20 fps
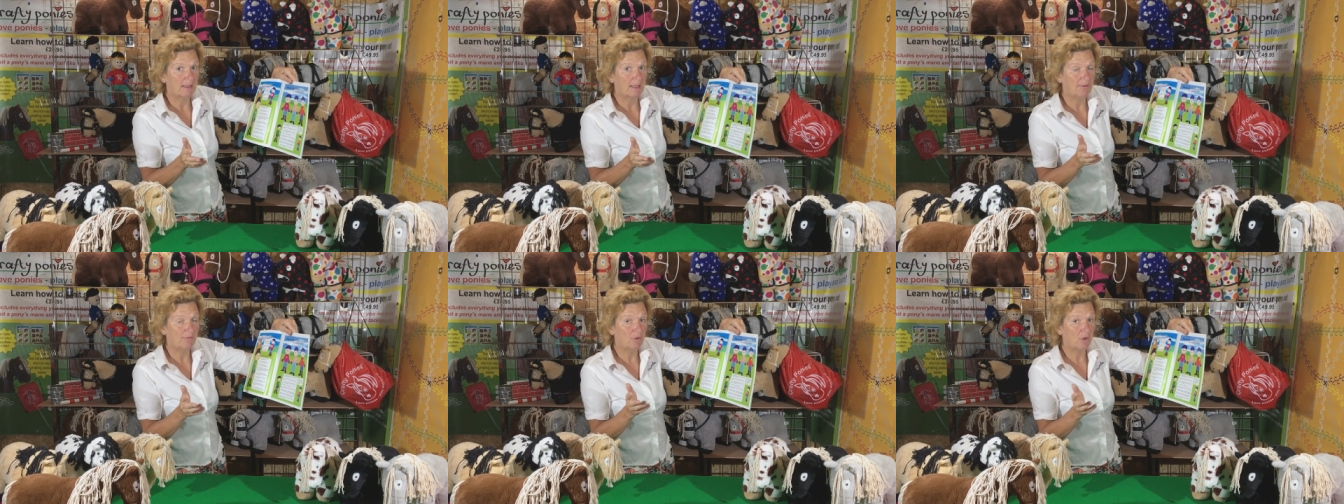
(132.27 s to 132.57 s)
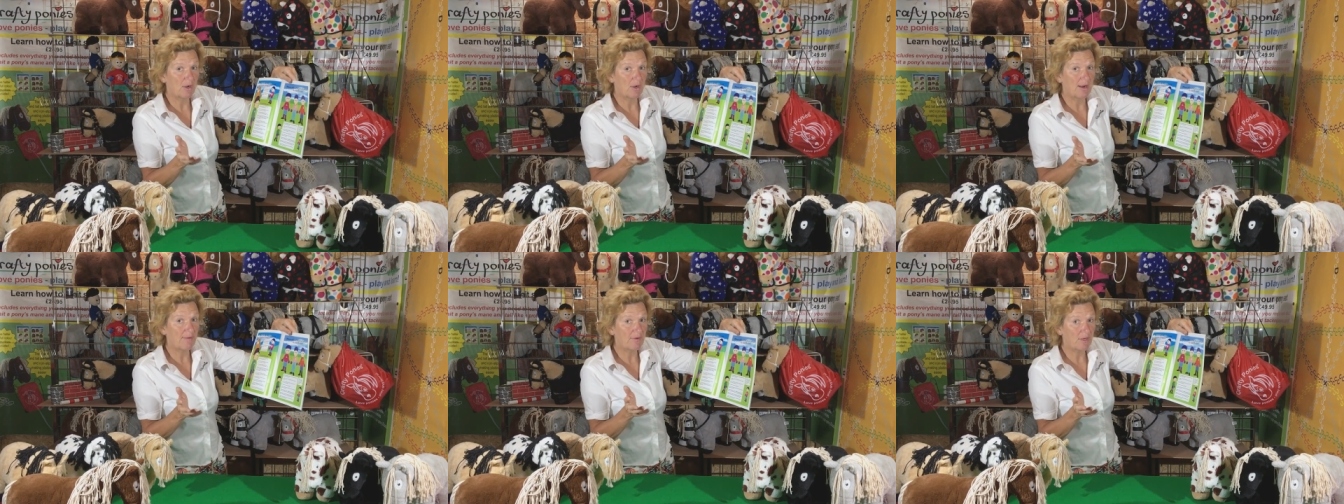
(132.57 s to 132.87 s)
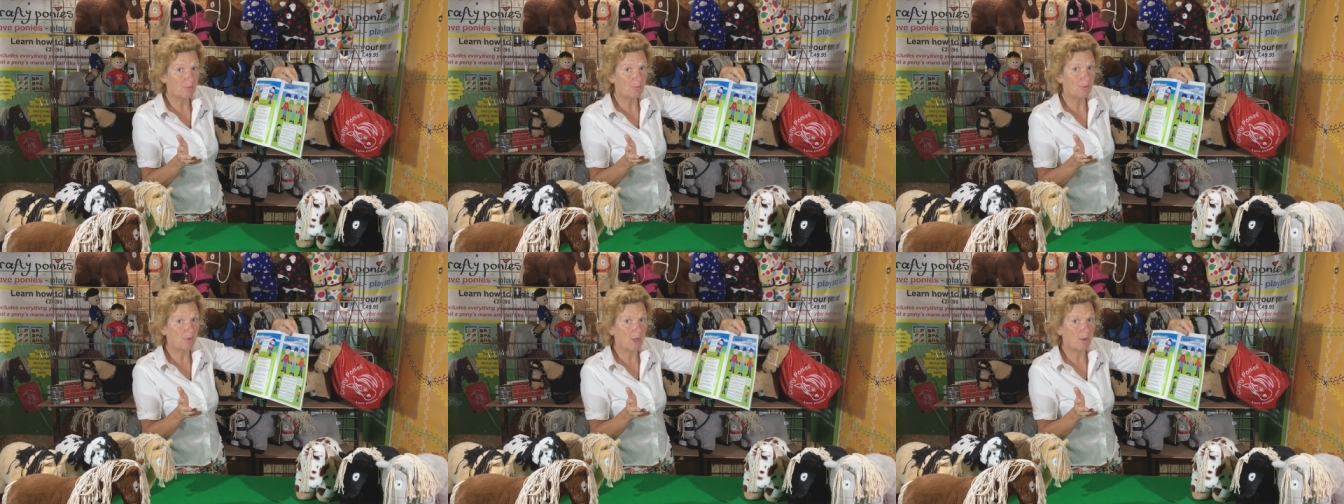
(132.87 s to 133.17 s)
If you're
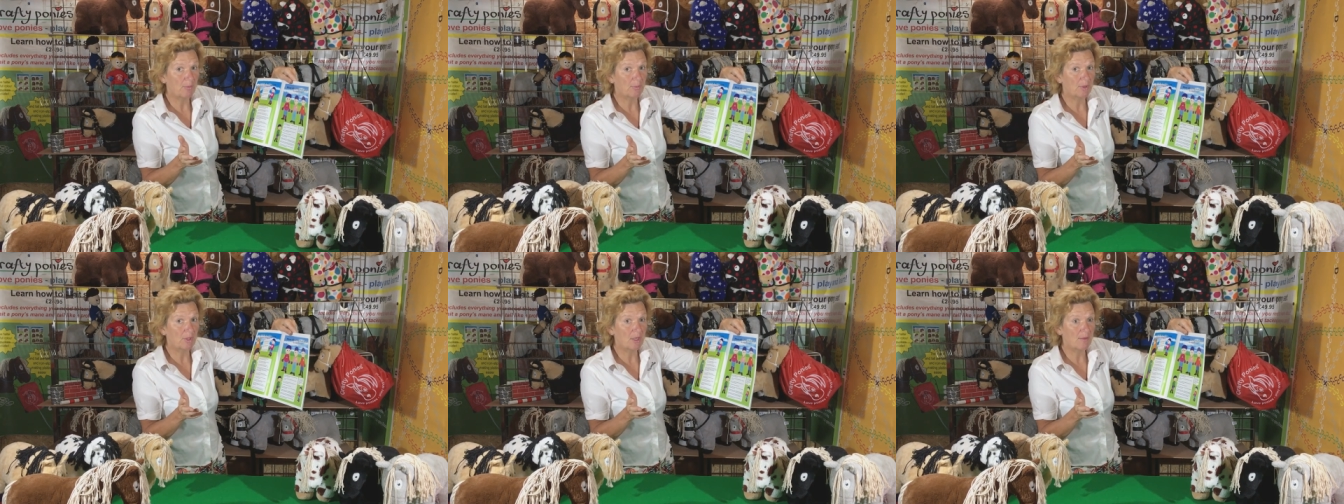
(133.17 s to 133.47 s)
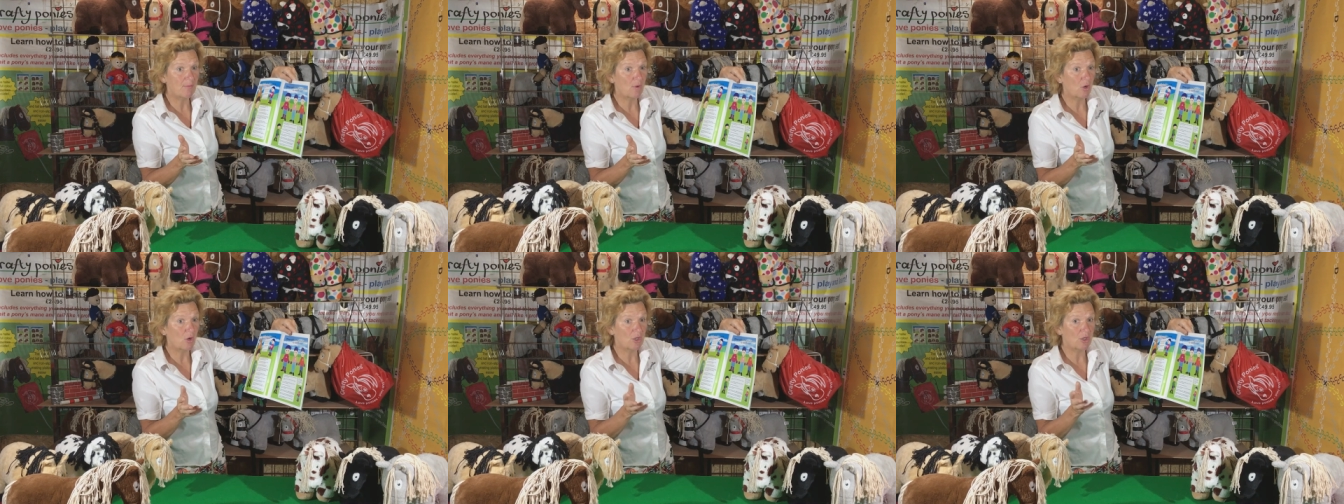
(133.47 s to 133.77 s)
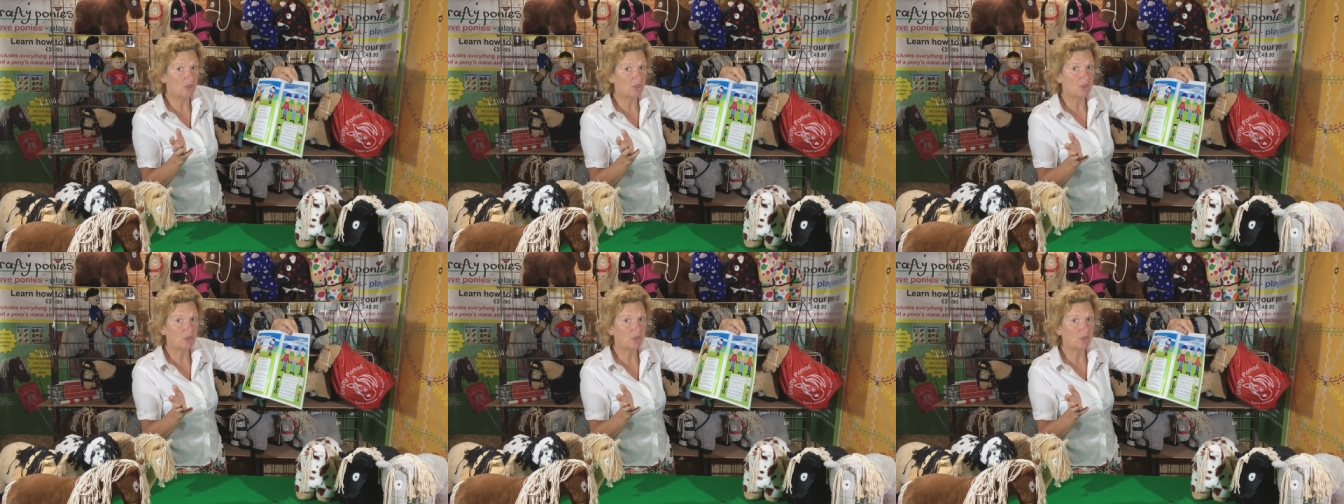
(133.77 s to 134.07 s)
having a problem or
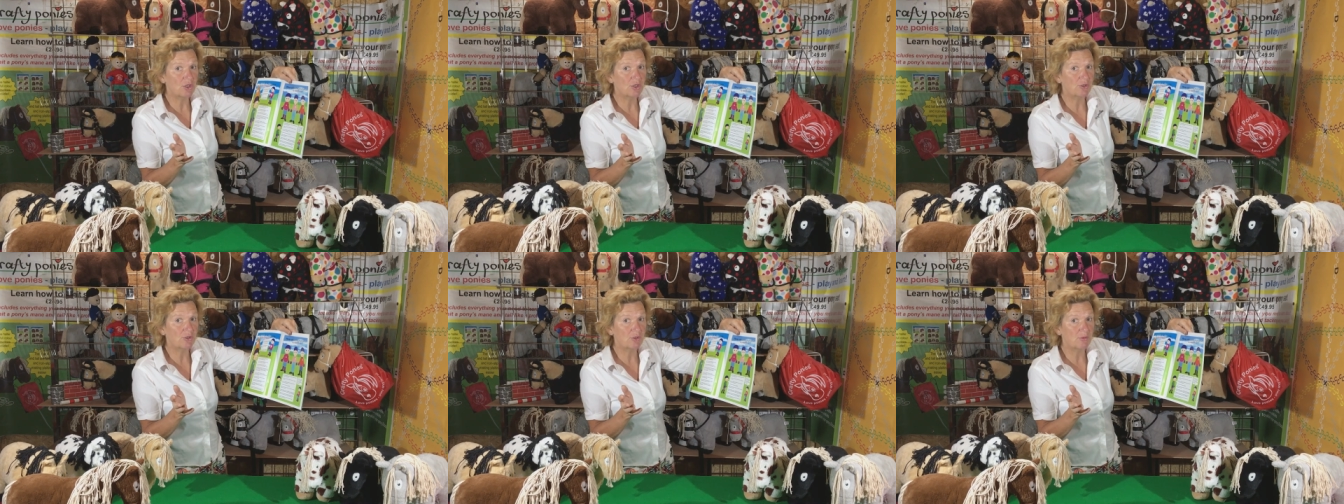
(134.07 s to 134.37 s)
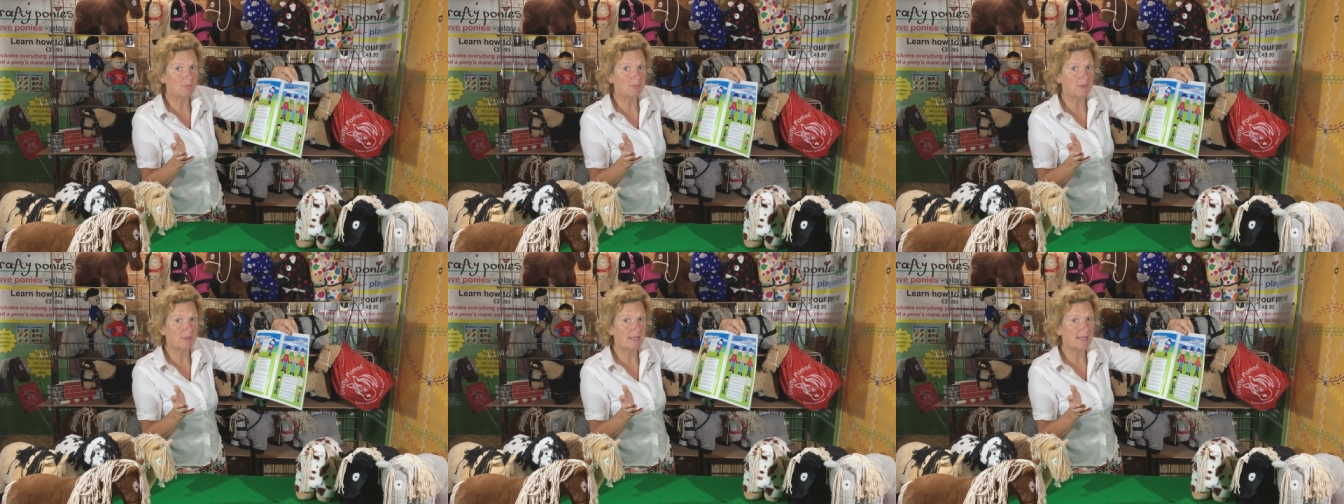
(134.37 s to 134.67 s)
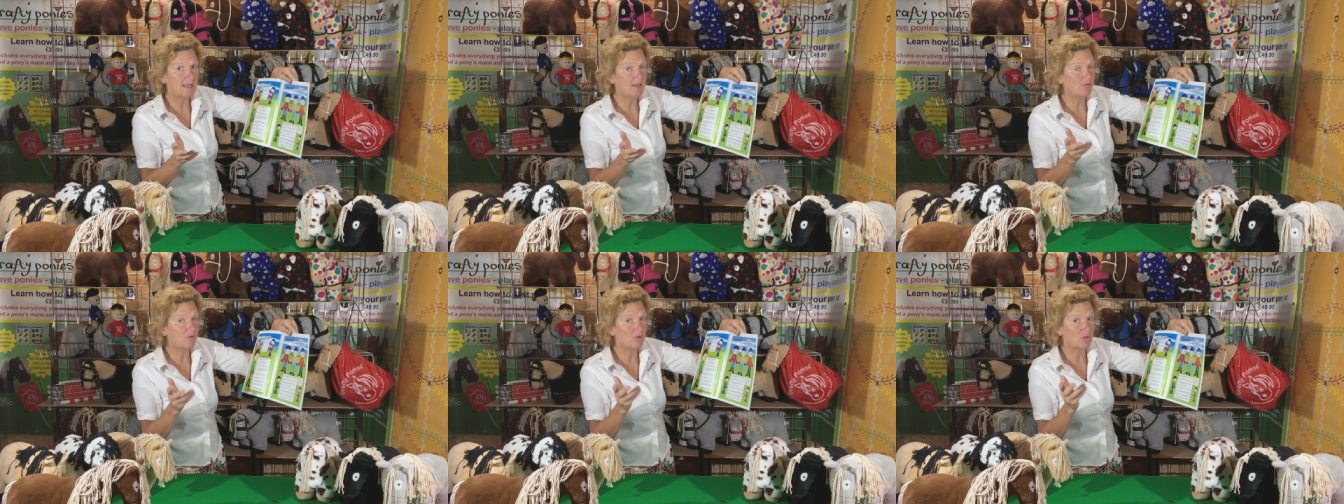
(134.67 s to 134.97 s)
you don't know
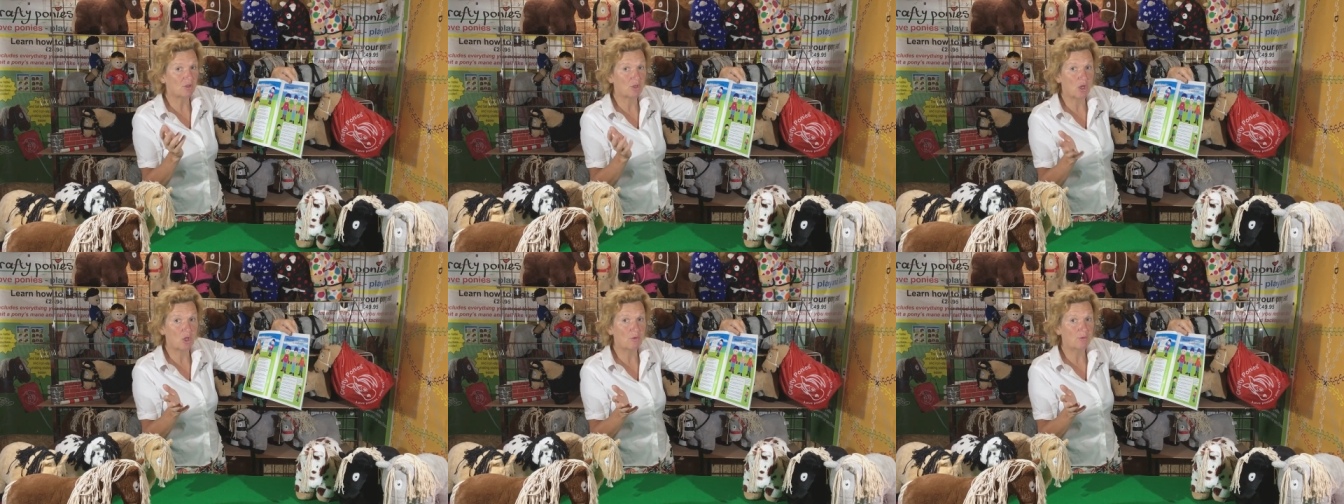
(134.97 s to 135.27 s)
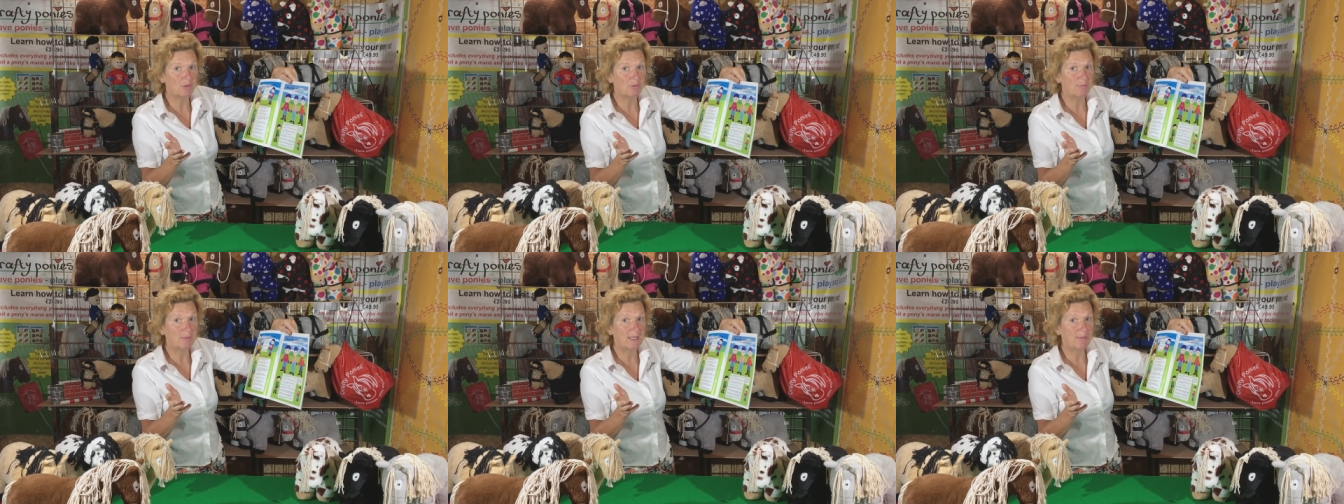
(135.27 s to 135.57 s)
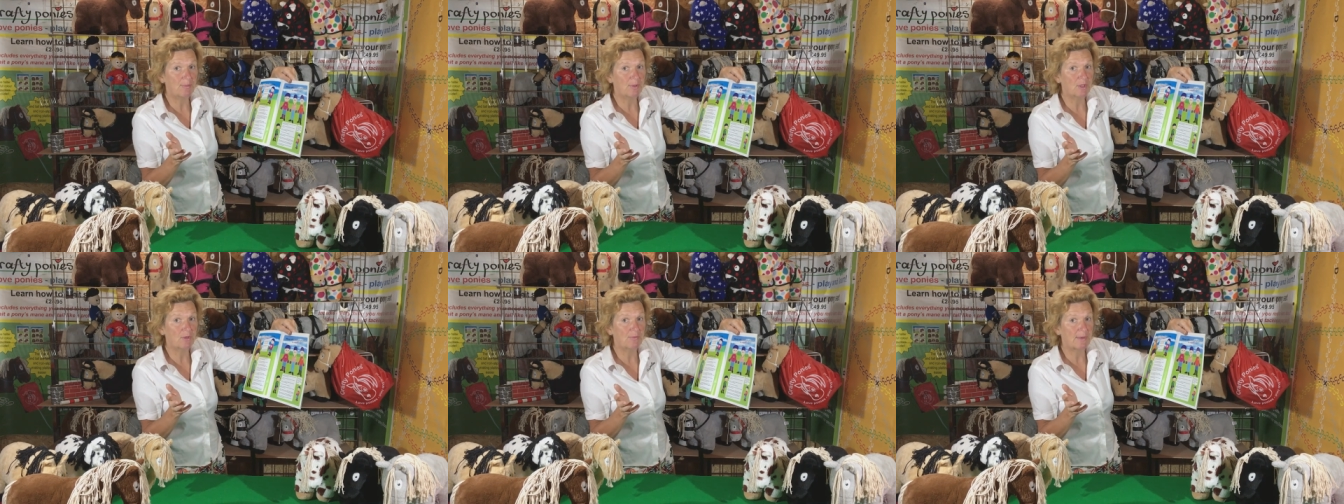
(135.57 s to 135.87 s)
something, there's always
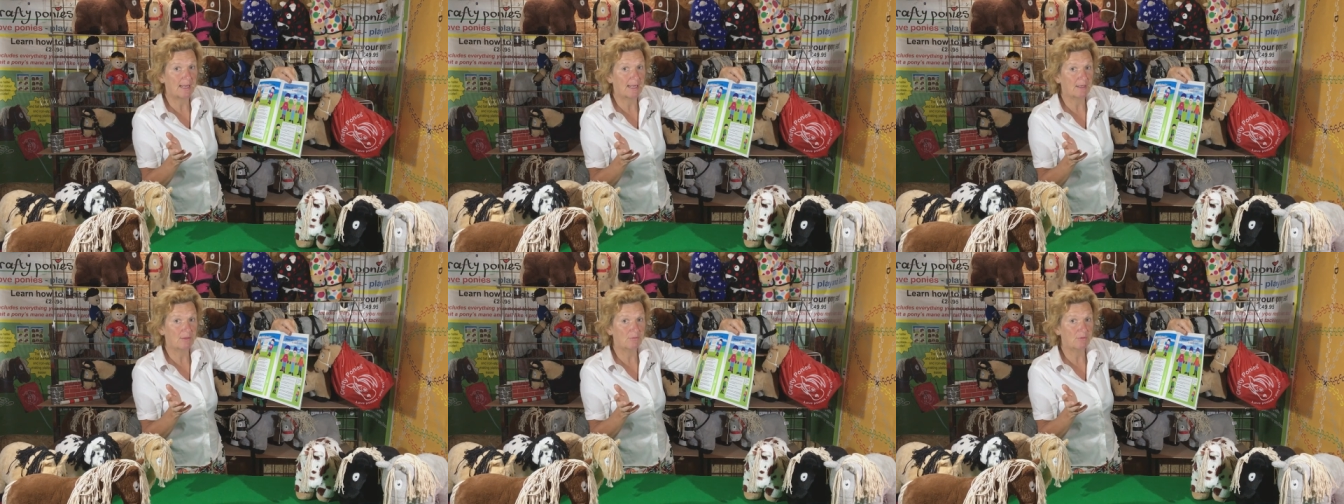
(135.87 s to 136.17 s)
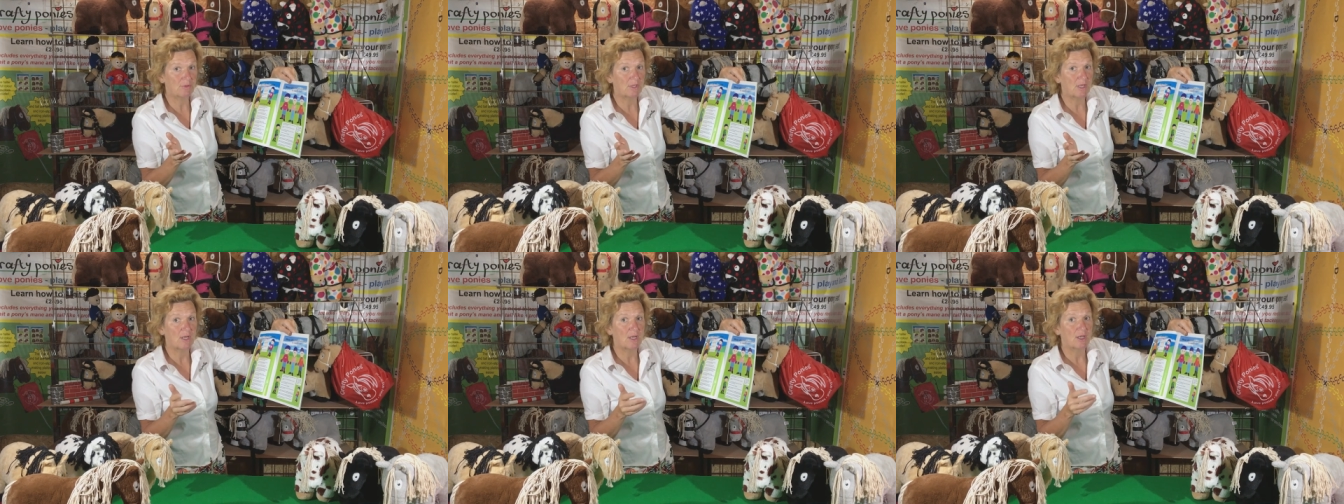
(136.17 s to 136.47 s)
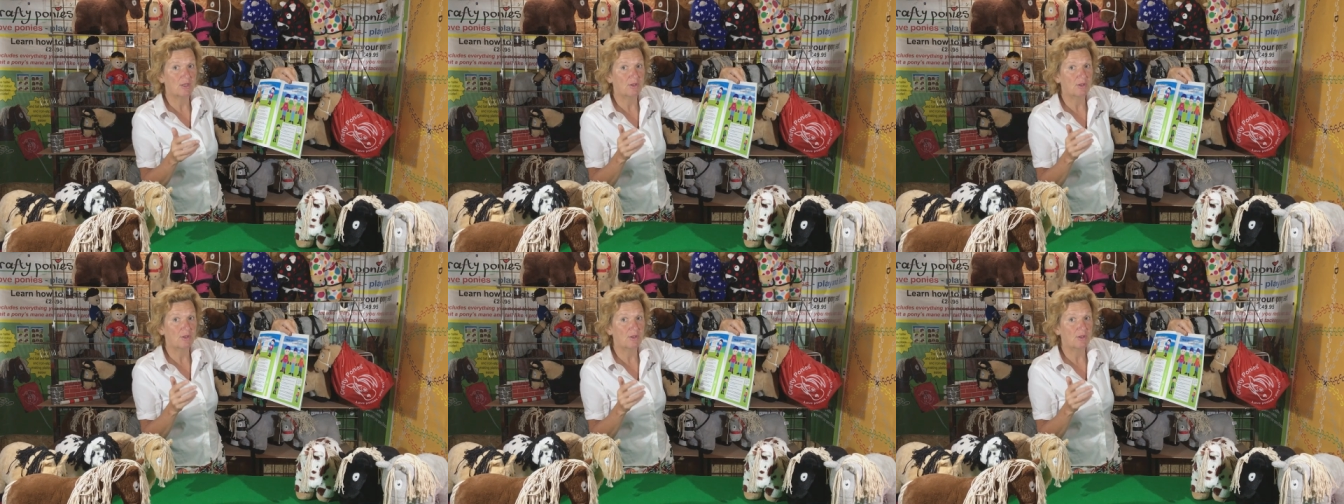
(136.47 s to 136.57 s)
people around